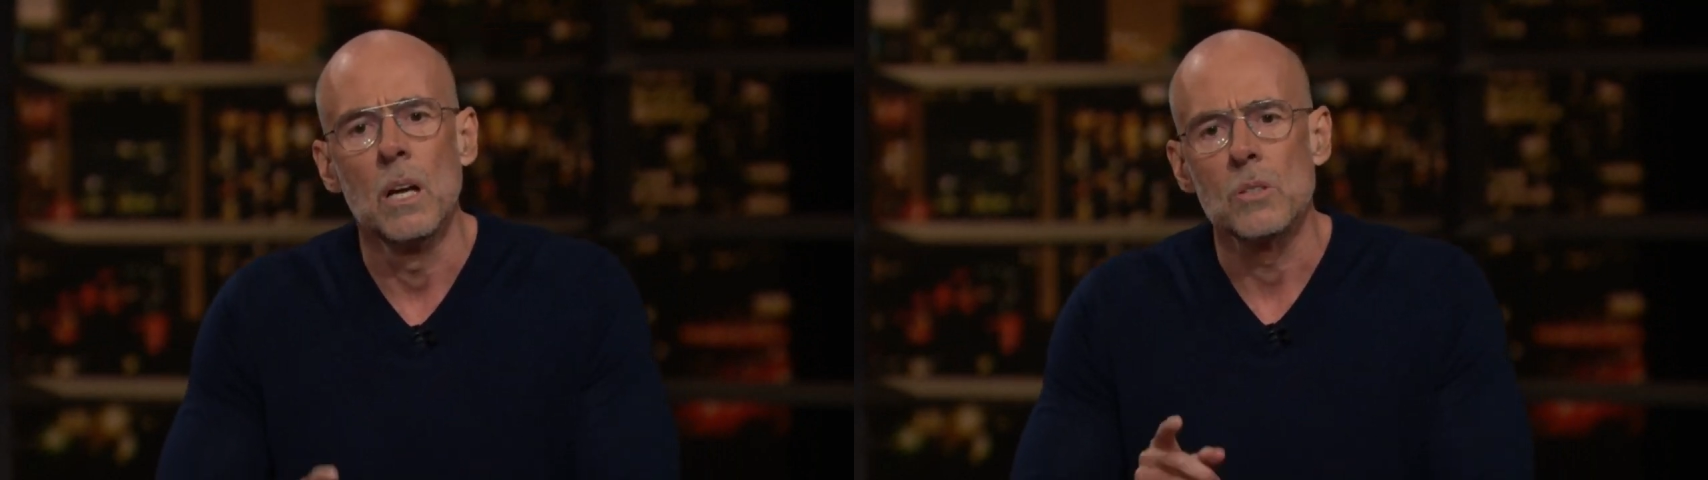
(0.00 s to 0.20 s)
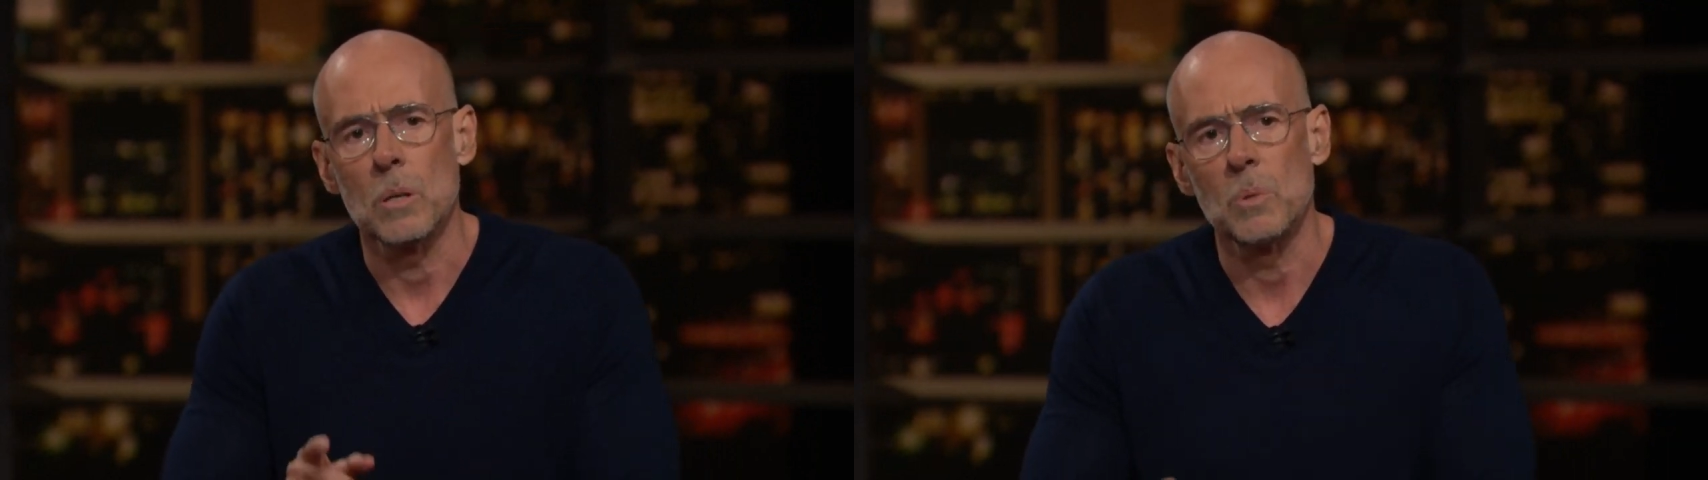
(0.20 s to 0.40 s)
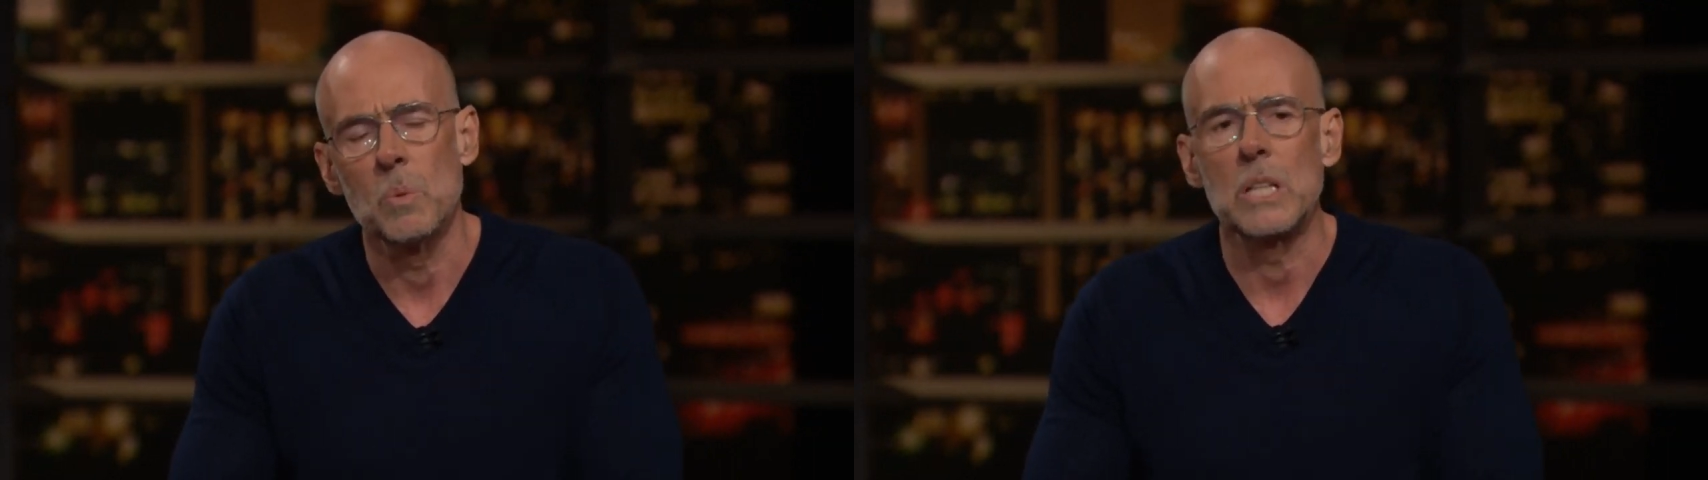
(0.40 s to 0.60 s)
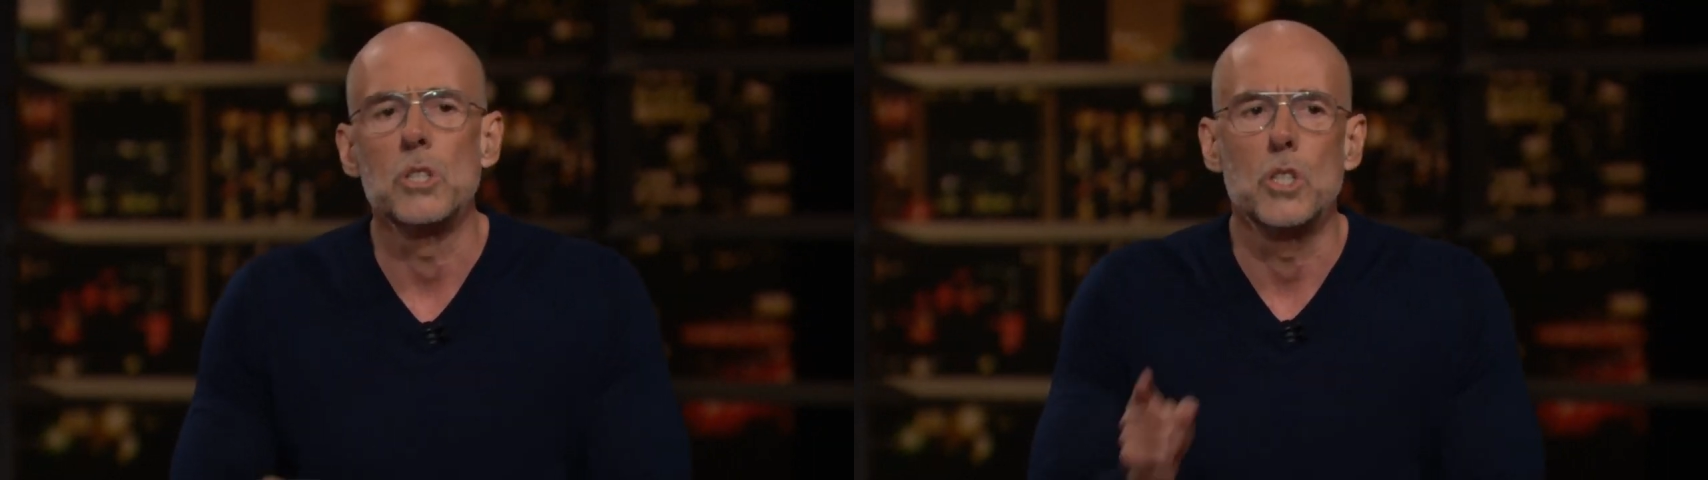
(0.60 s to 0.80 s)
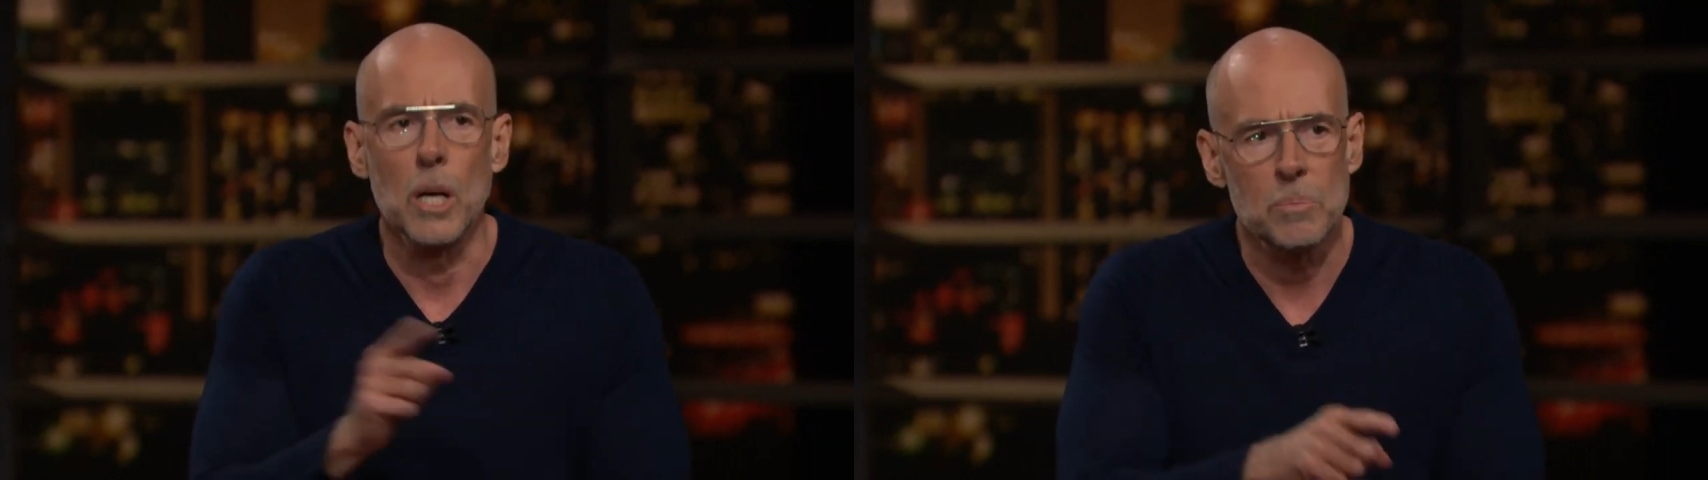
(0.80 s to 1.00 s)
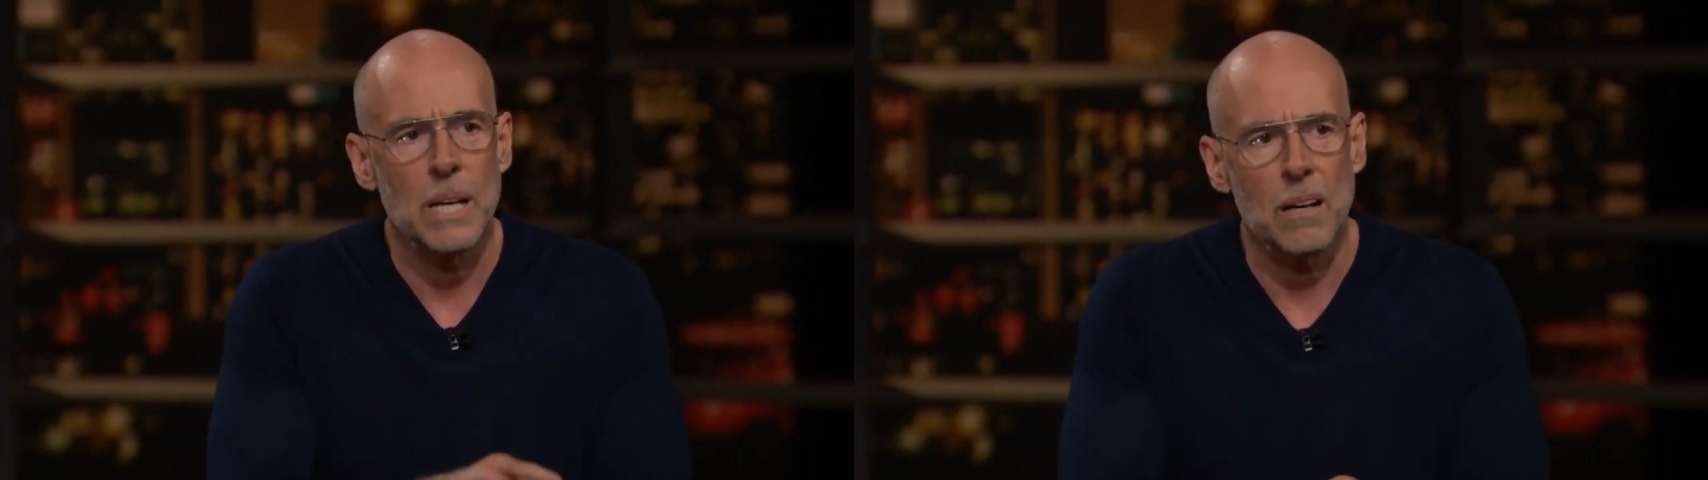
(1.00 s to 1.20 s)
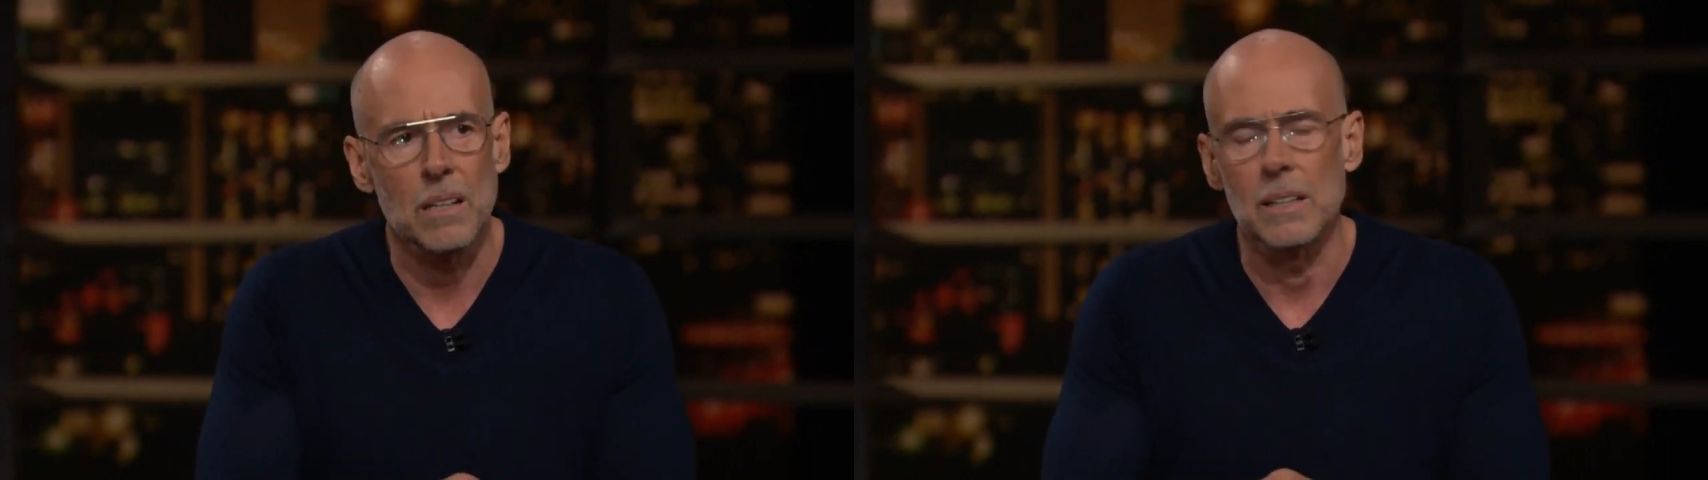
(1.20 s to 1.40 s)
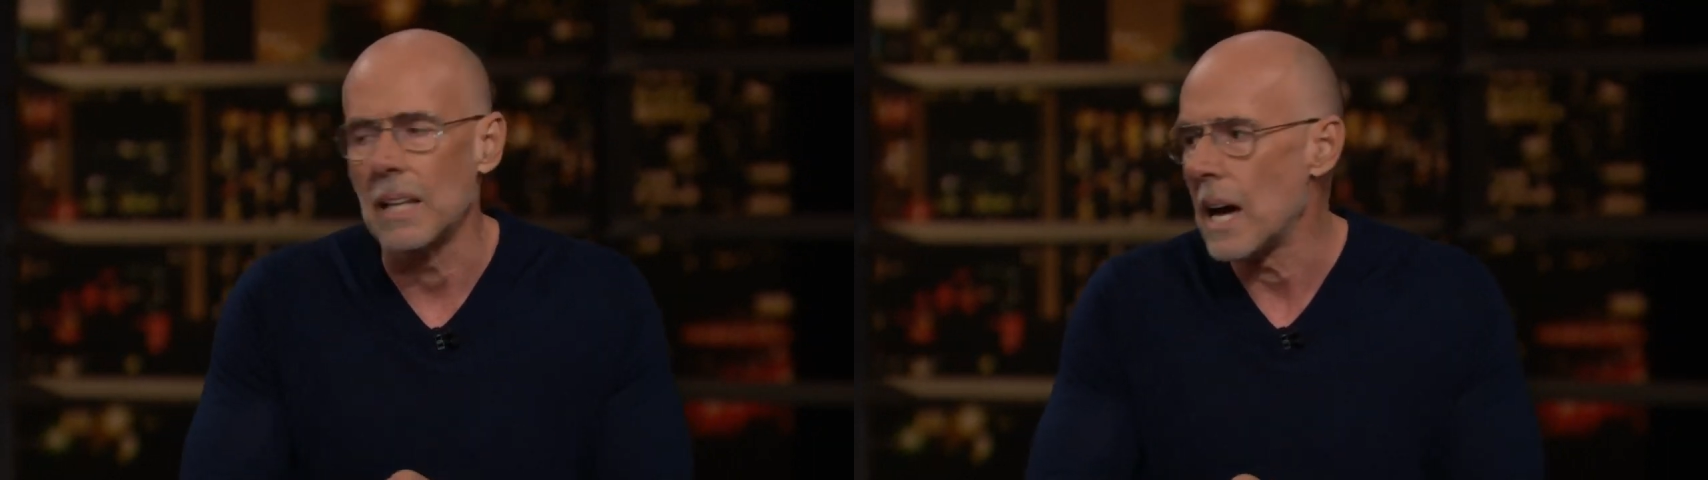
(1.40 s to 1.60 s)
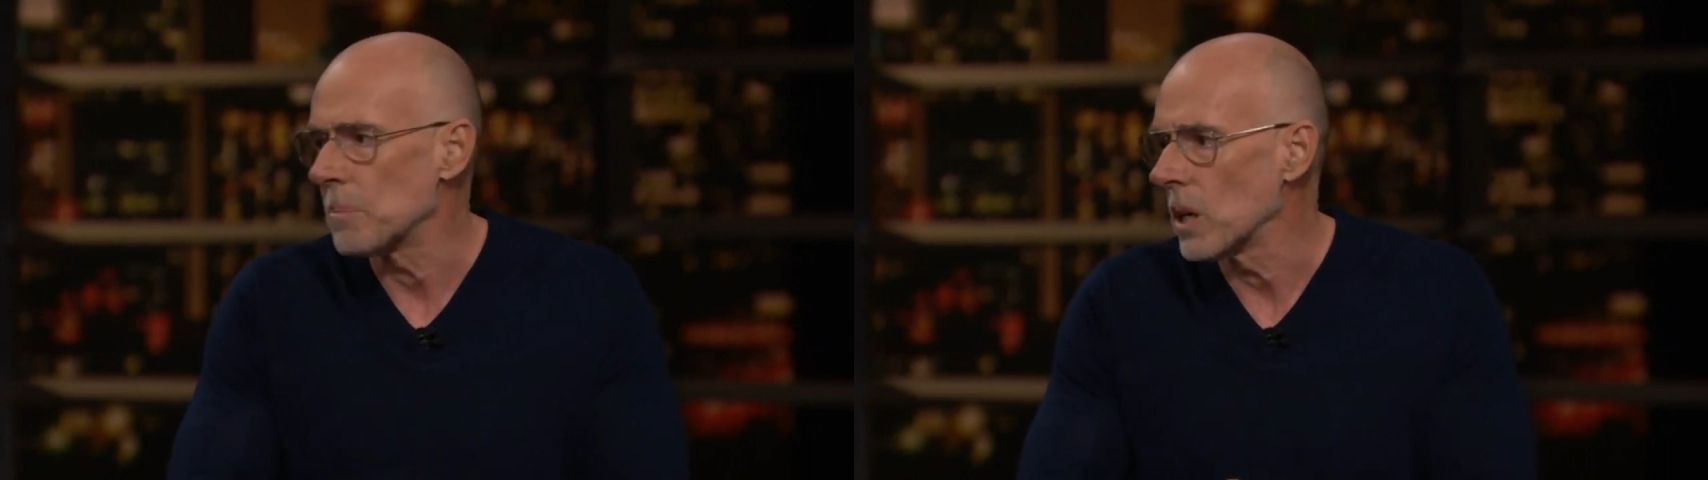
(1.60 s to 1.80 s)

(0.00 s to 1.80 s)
someone would have jumped out in a lab